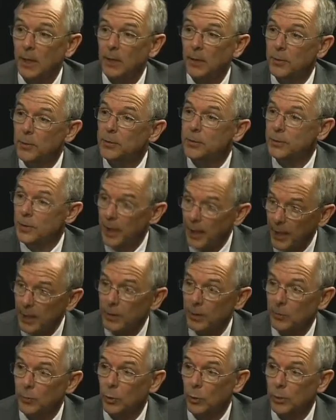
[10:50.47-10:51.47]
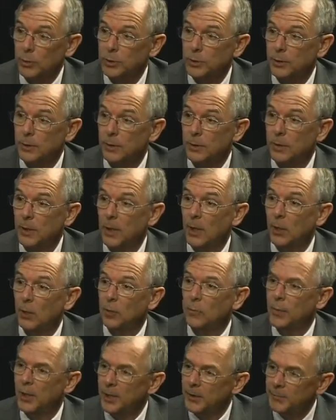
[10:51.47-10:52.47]
who's had an abortion or
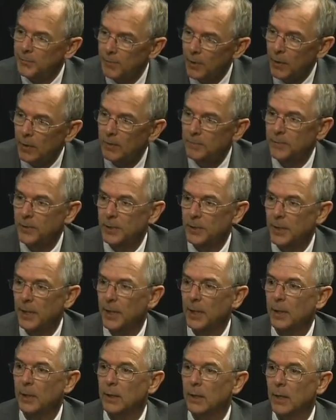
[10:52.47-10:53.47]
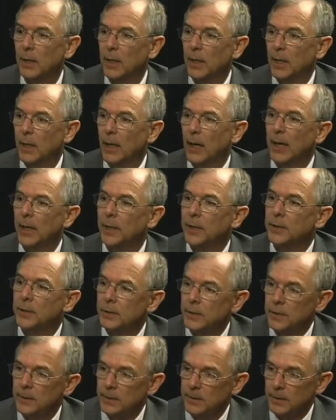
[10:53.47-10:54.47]
been involved in that. And
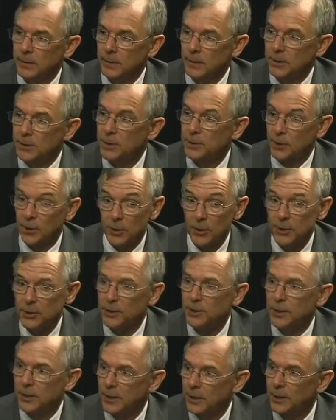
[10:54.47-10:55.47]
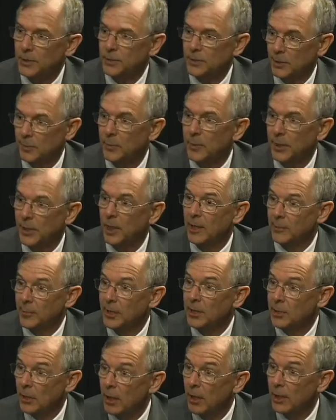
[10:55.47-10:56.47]
it just hurts to hear somebody like me
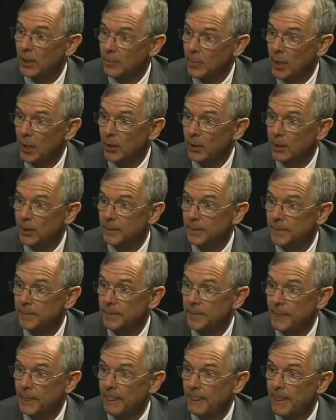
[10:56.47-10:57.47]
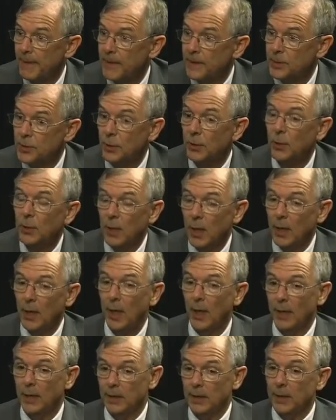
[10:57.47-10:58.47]
talk about it. So
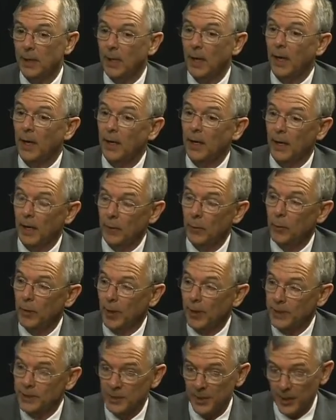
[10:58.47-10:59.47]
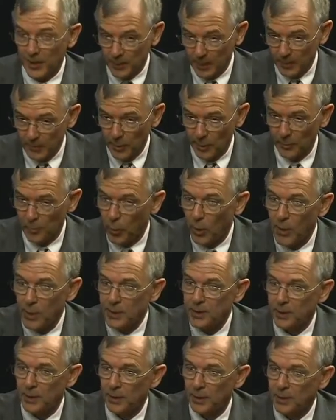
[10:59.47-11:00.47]
I say, I'm going to
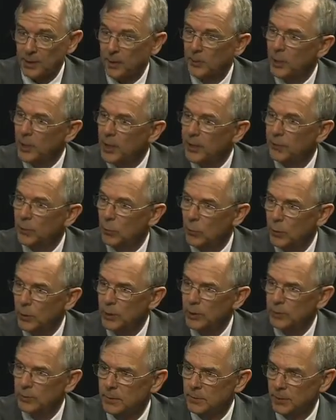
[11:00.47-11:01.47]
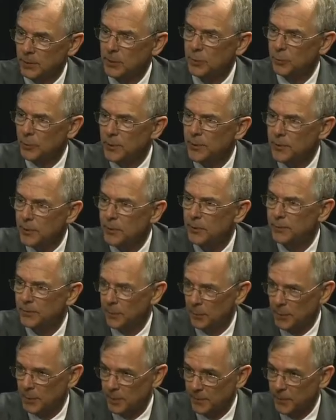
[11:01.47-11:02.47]
pause now because I want to have a word just with you
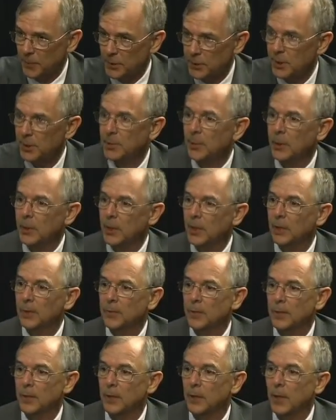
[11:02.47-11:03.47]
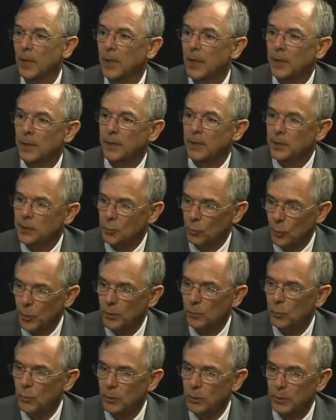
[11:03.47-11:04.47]
folks, if there's anybody out there. And it's
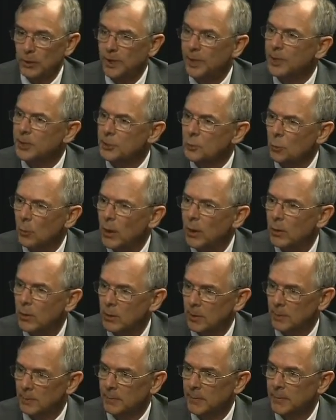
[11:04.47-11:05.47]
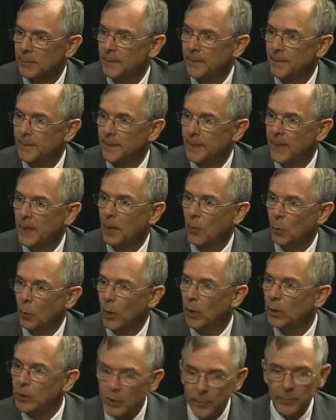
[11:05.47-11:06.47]
one word, and it's welcome.
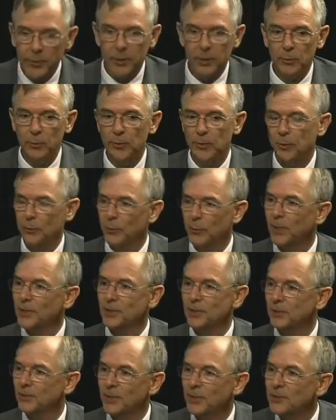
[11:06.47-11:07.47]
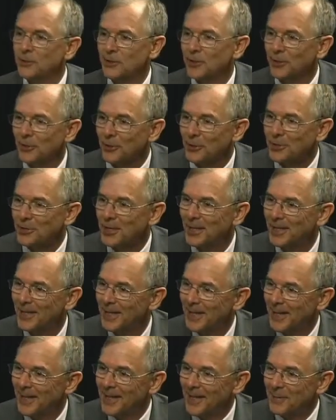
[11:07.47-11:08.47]
Welcome here with the rest of us sinners.
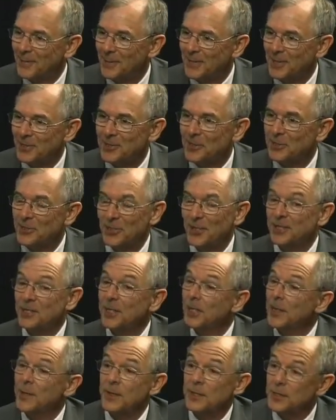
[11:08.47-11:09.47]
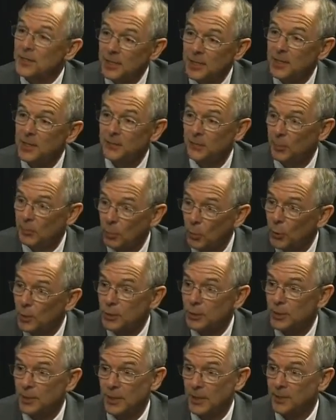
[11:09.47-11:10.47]
Because you see, it's not the sin of
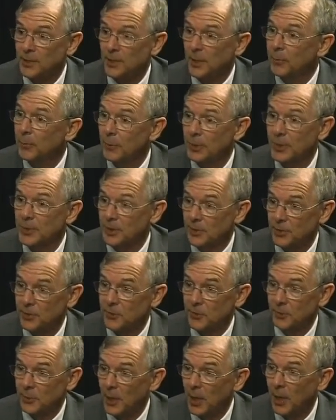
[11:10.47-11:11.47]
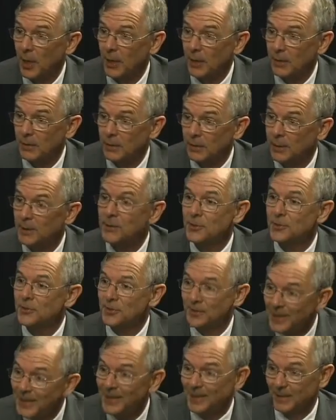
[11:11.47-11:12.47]
abortion that separates us from God. It's
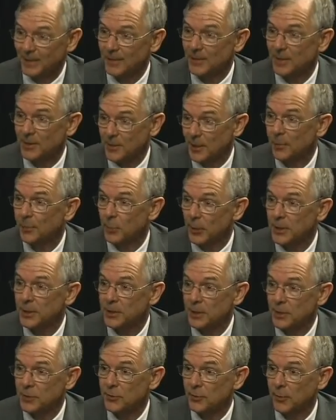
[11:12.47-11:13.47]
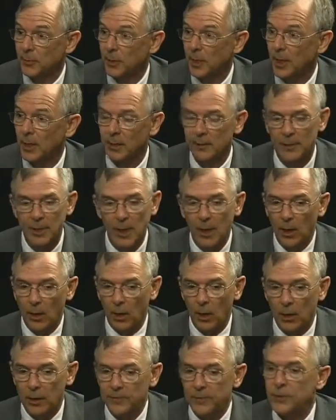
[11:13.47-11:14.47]
sin that separates us from God, and
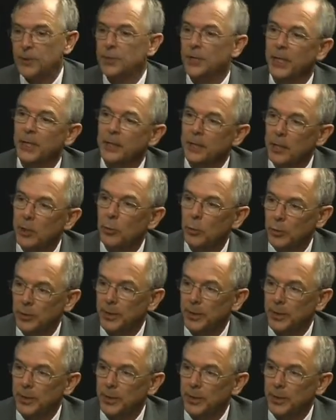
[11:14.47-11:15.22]
all of us stand equally